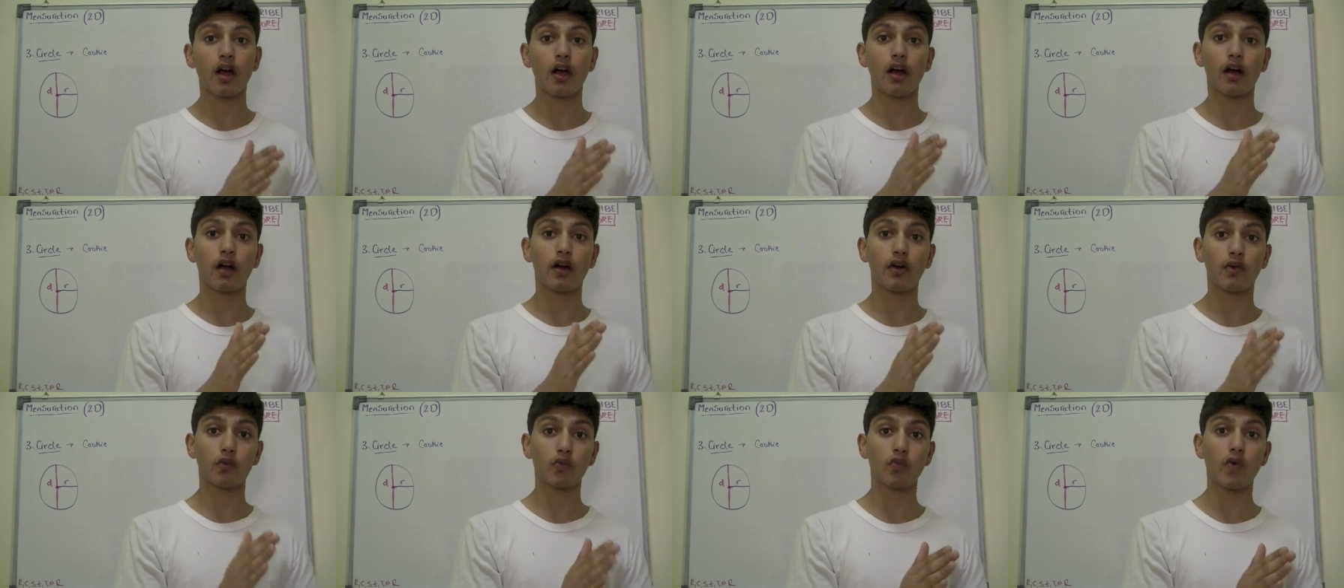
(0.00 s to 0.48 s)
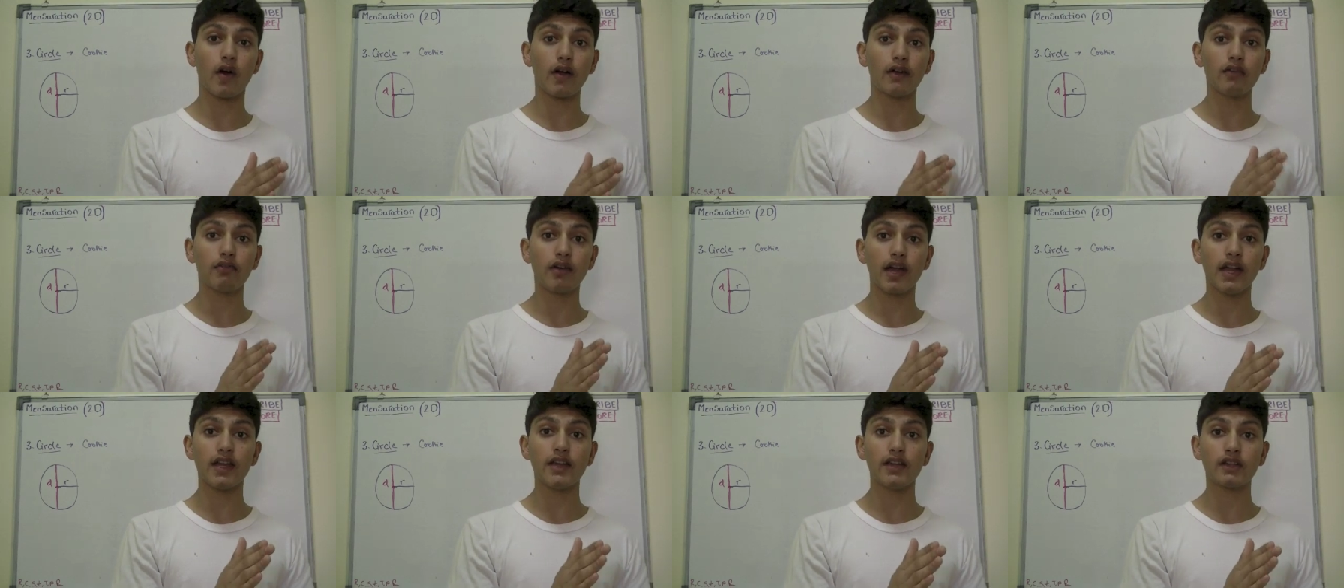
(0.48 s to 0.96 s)
uh,
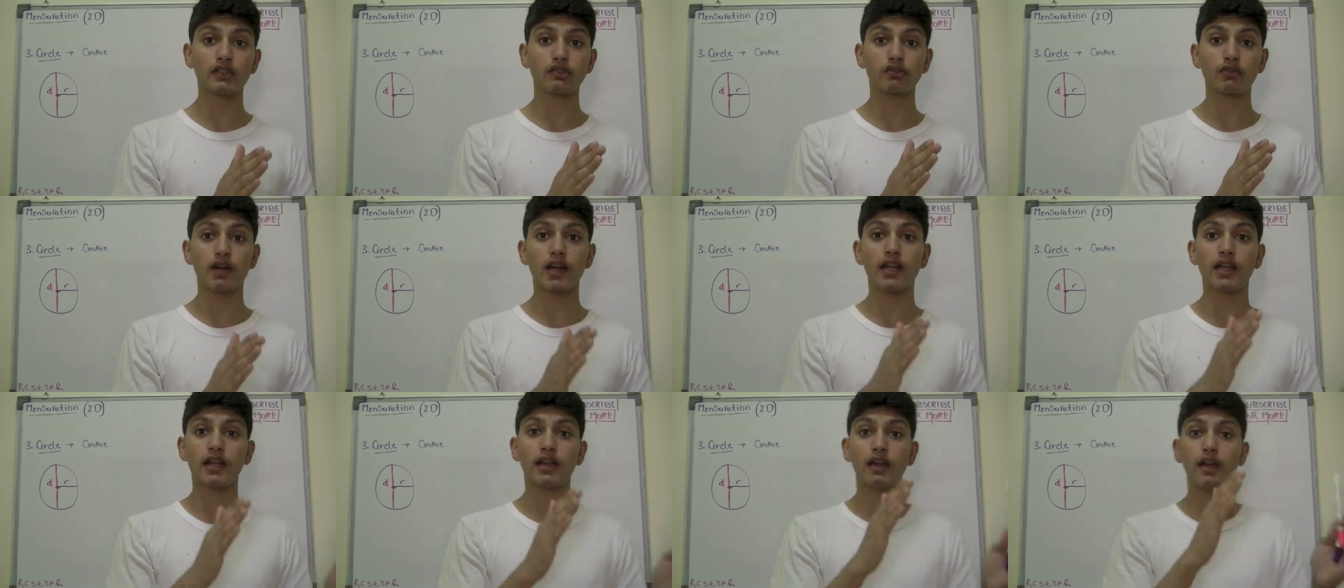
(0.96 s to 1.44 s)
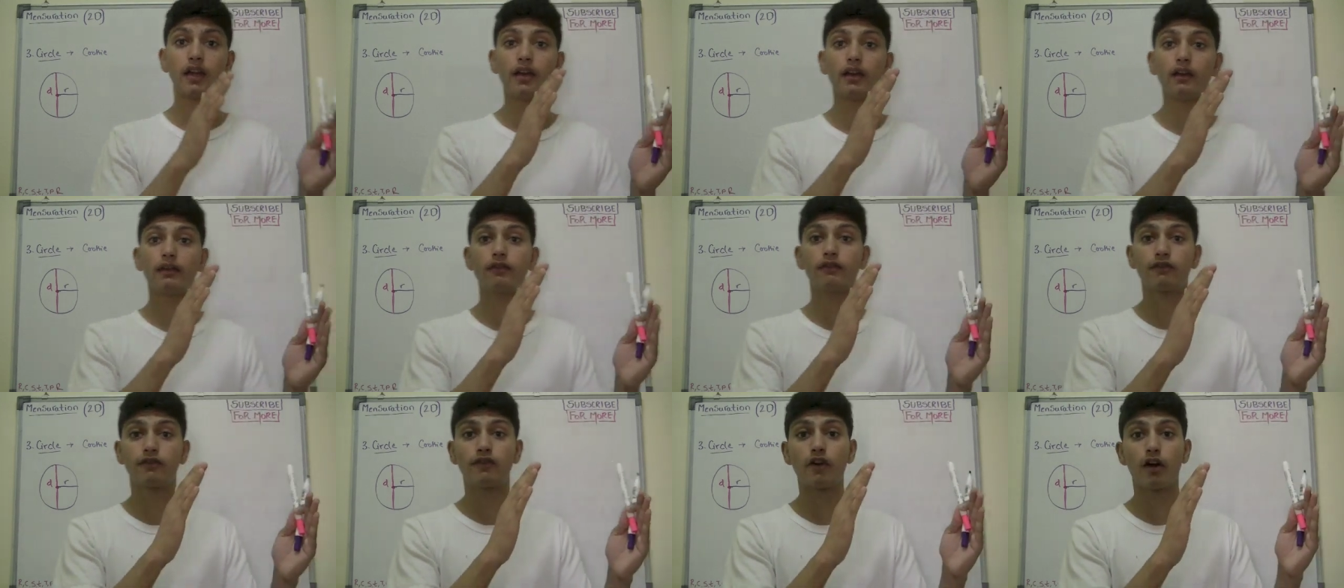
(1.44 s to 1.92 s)
one radius right
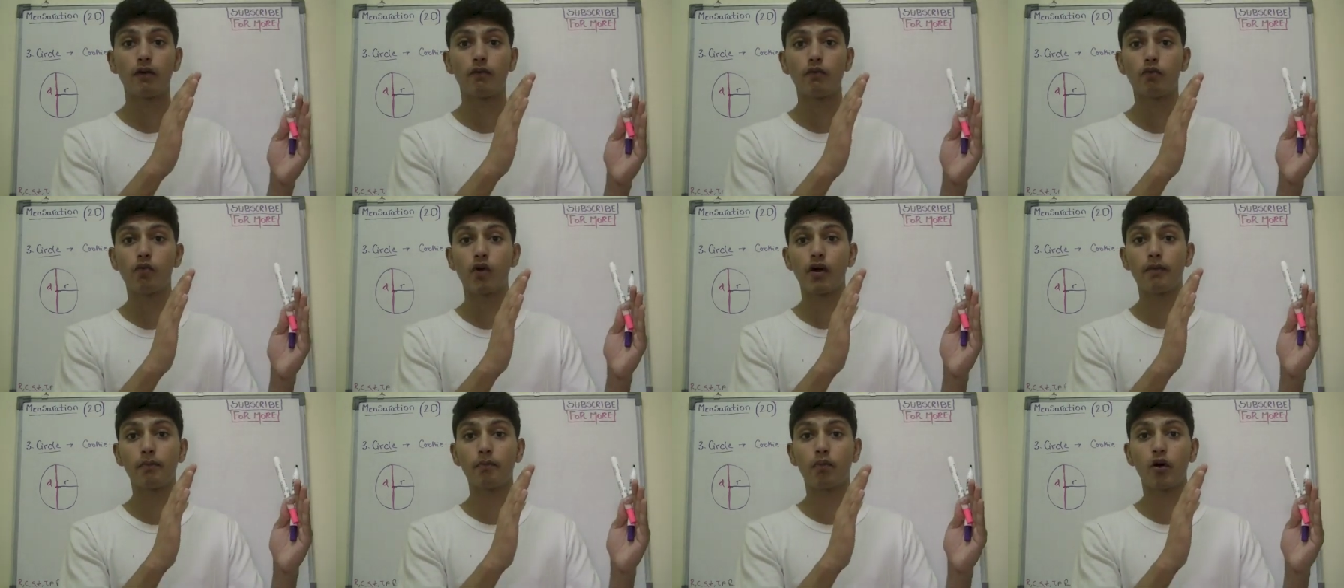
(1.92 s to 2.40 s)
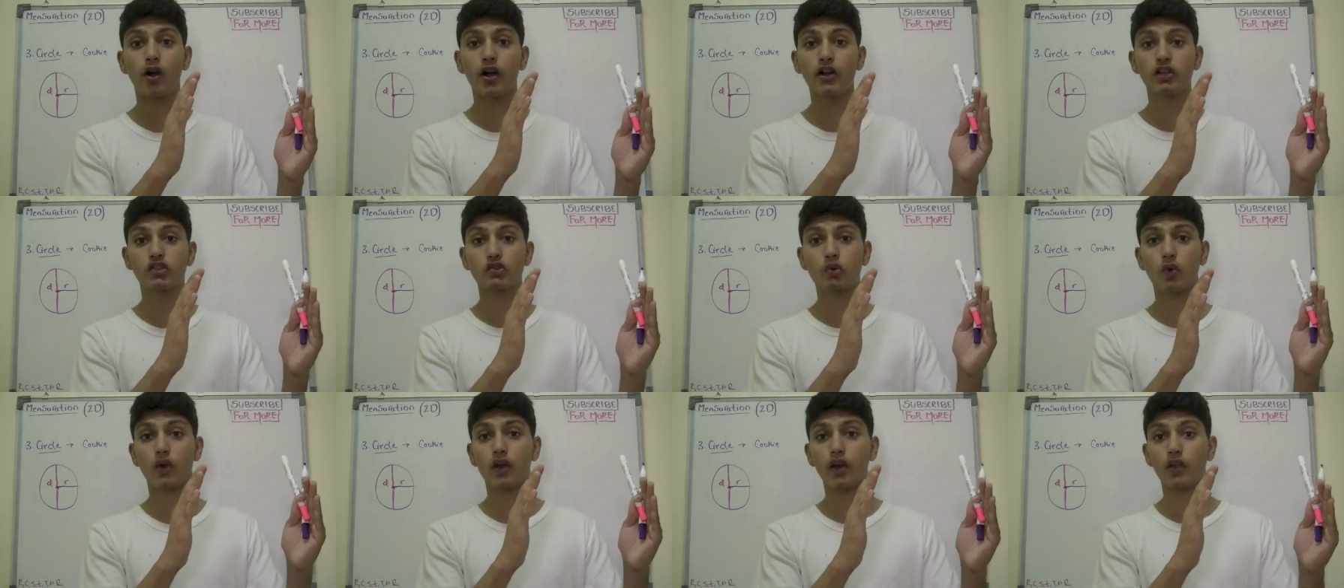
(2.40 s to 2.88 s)
here from one
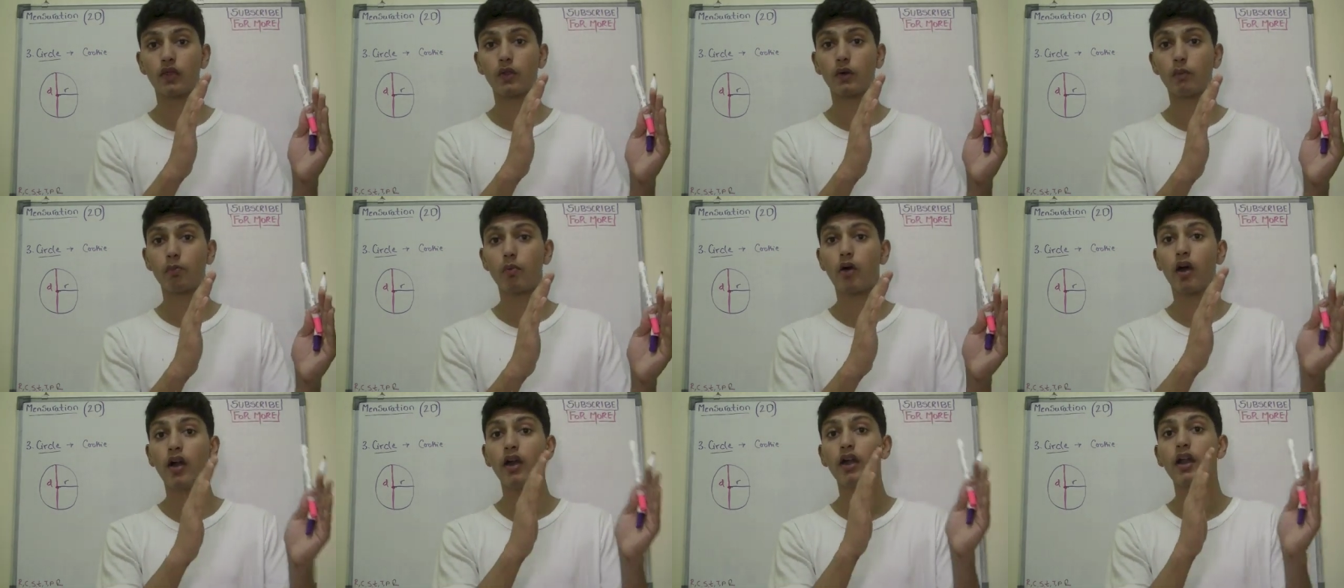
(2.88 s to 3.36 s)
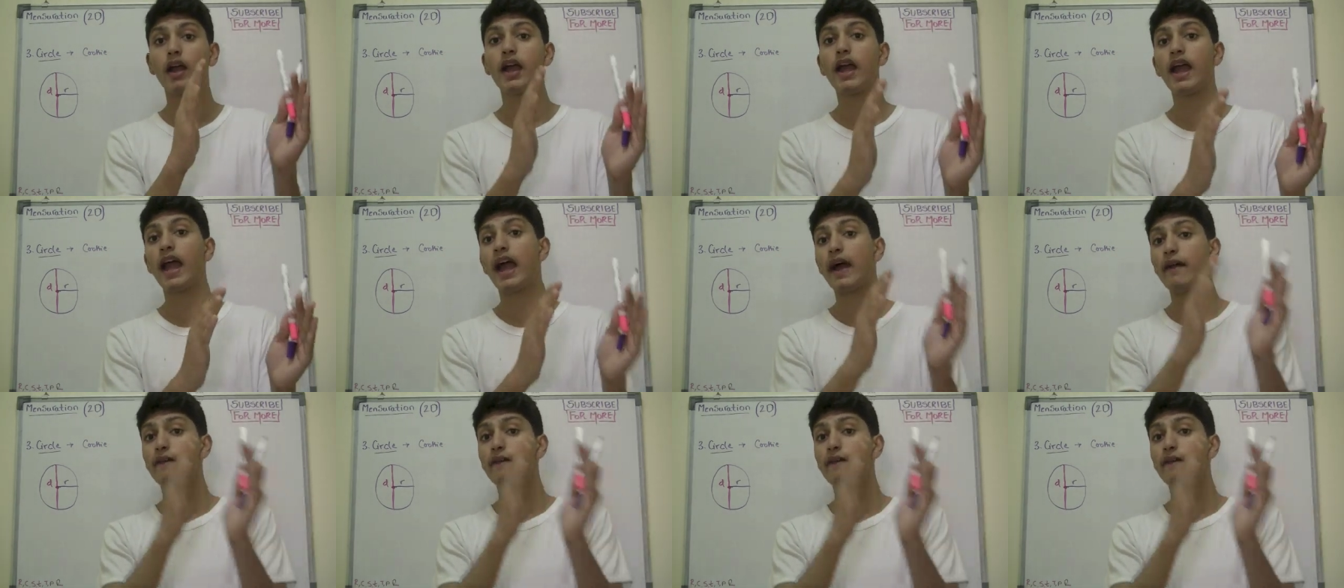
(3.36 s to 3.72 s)
part to another part